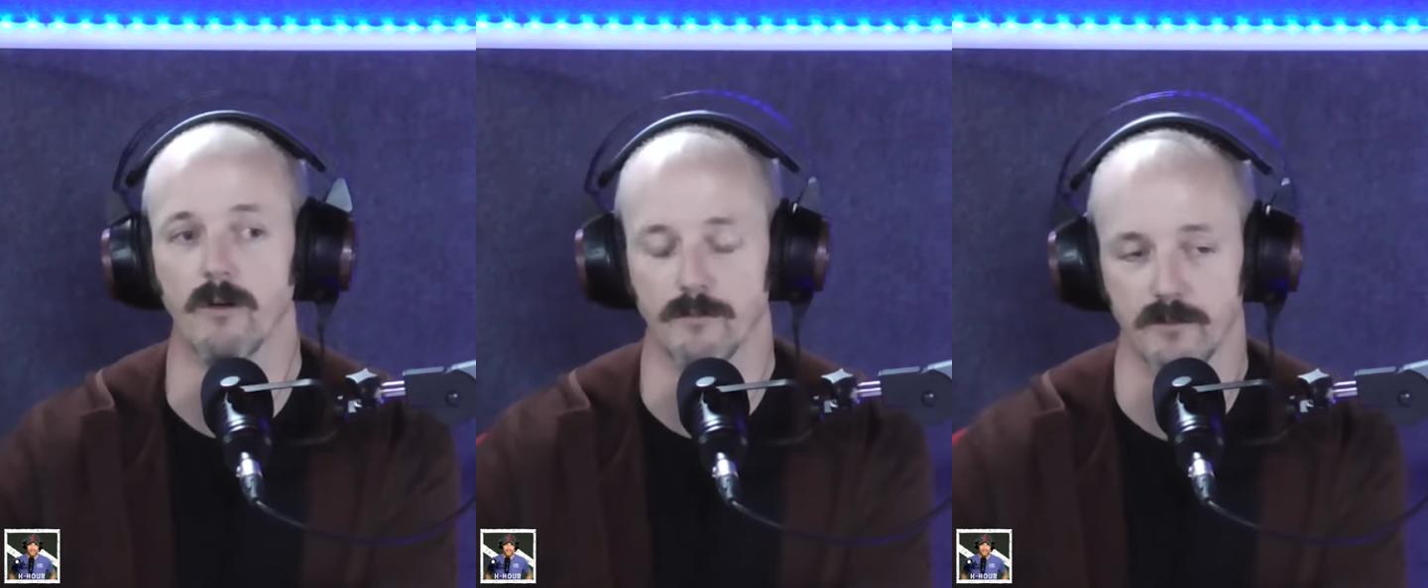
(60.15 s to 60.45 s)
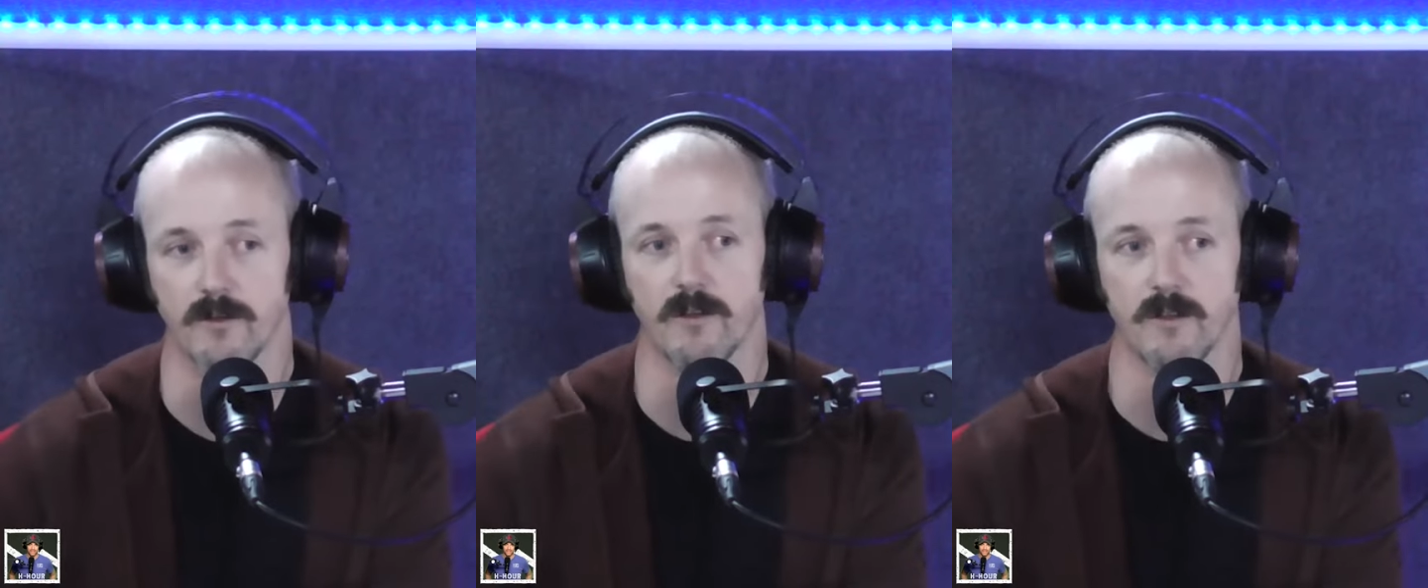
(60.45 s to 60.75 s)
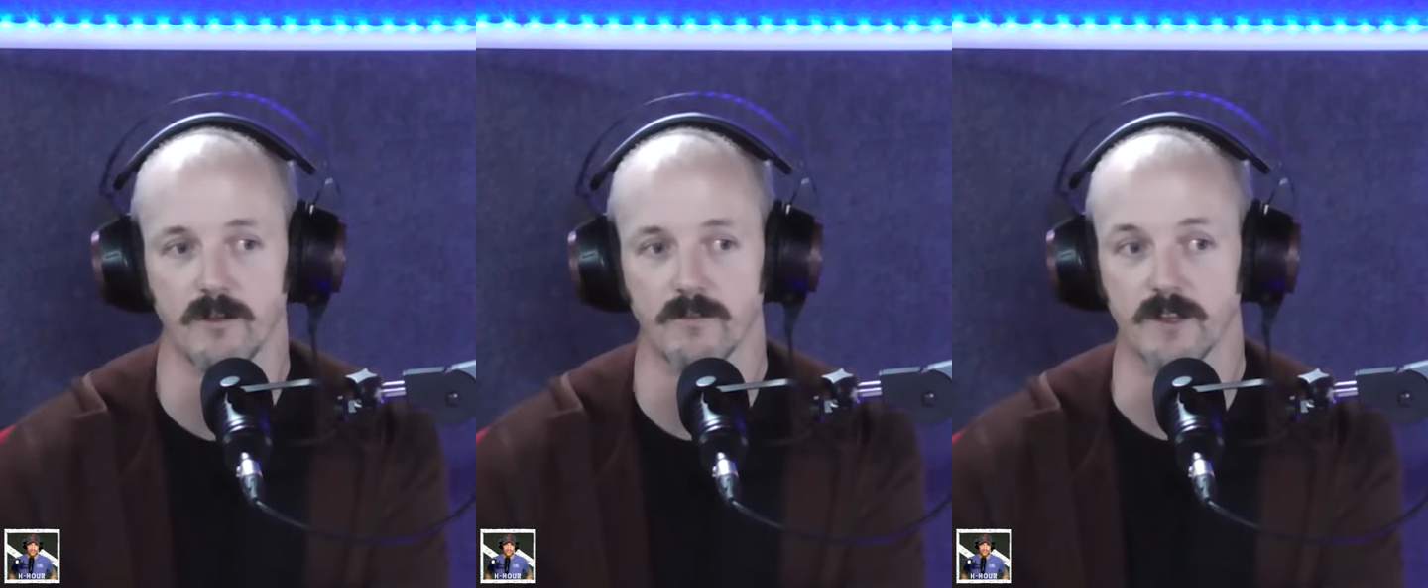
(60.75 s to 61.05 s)
of,
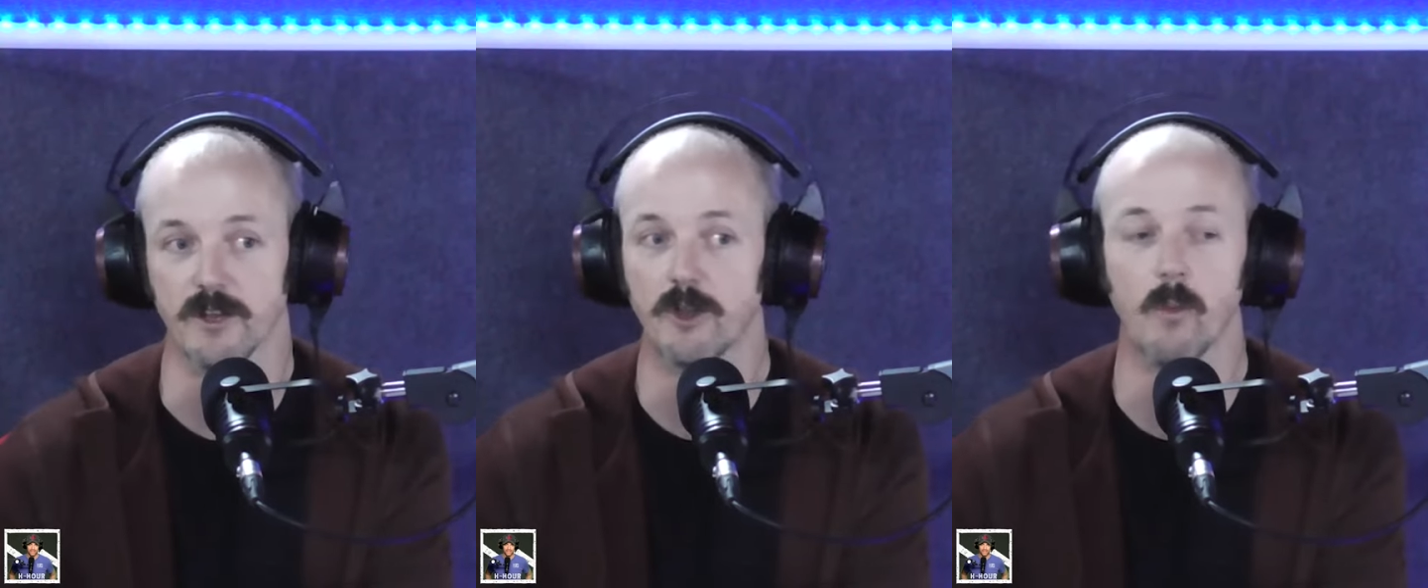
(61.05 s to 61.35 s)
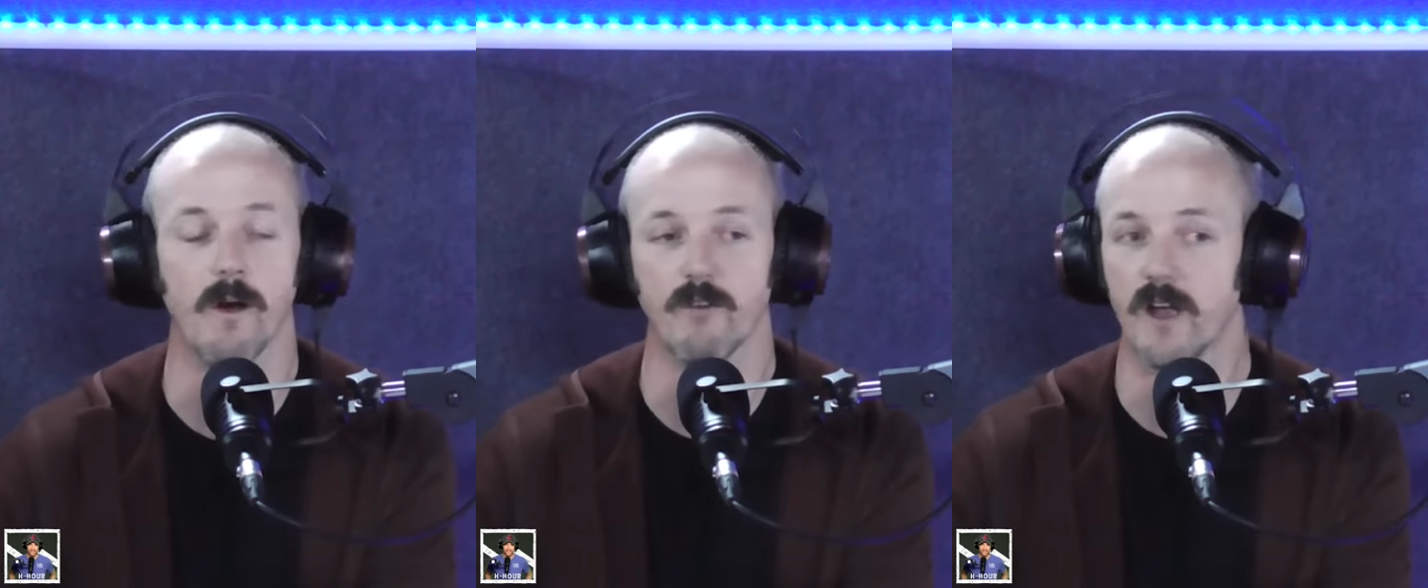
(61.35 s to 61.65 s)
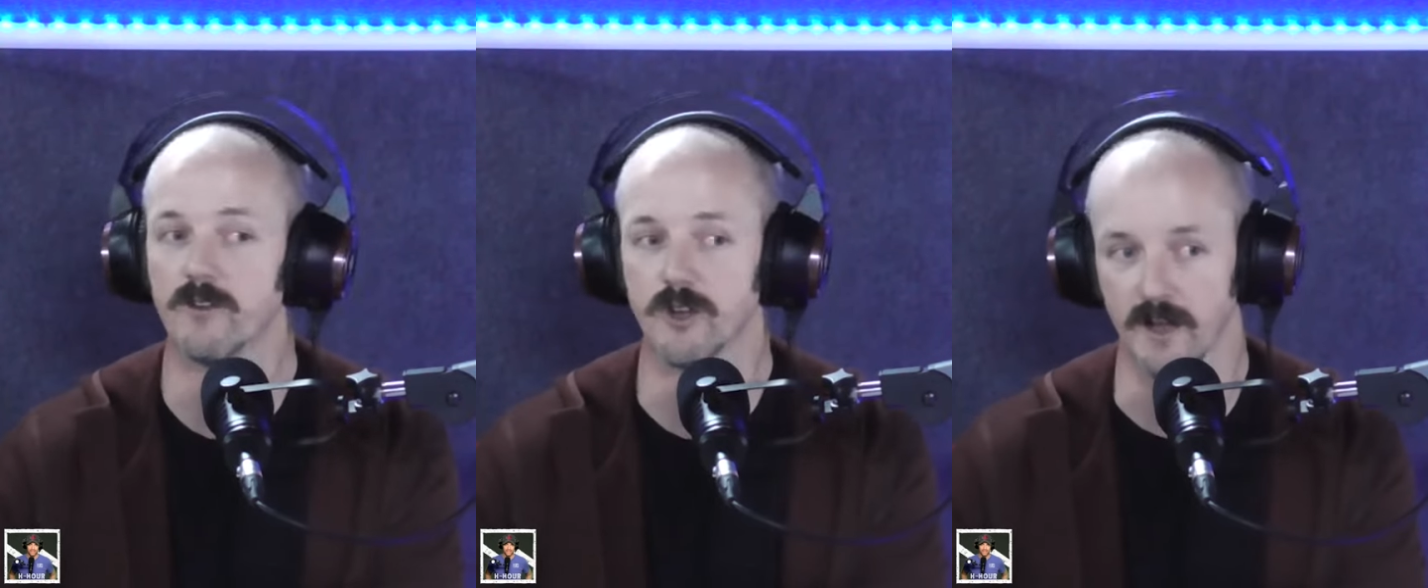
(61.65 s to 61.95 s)
that they don't have a
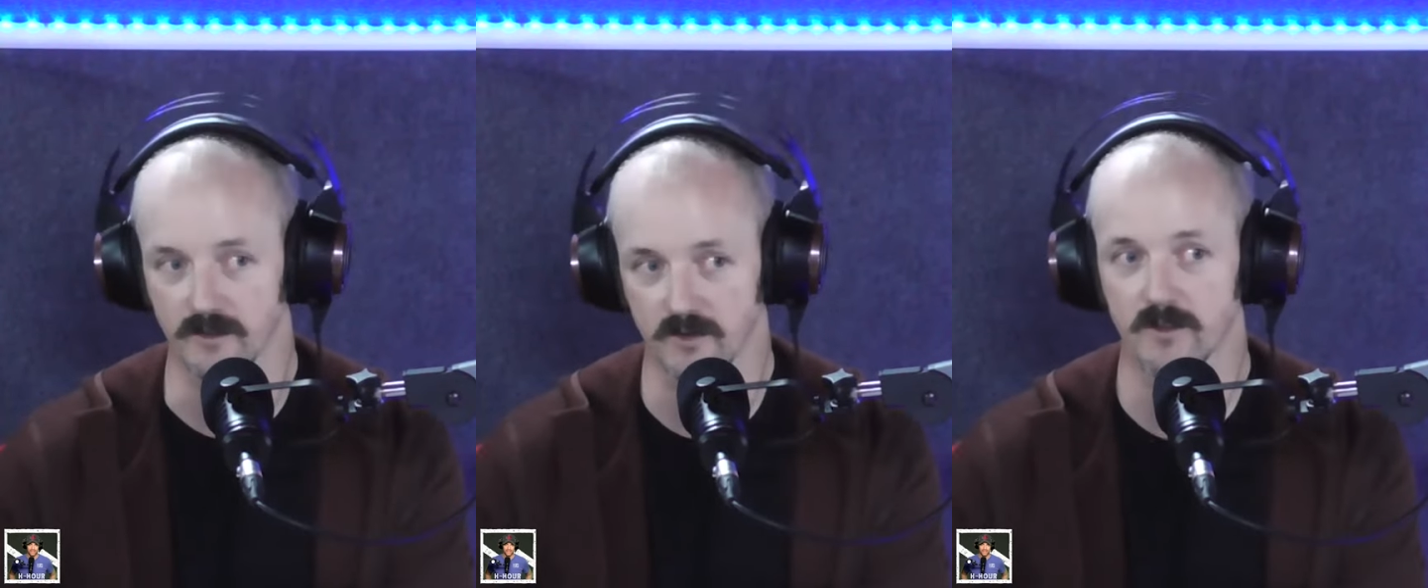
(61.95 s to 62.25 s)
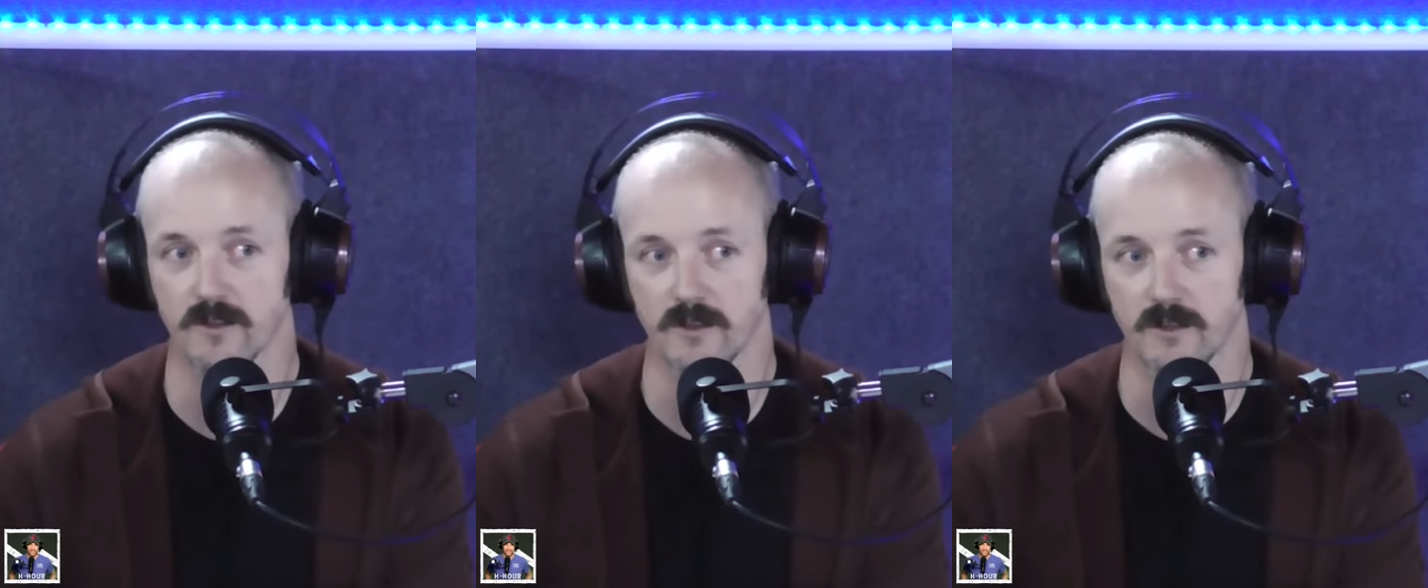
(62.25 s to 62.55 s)
hedge against.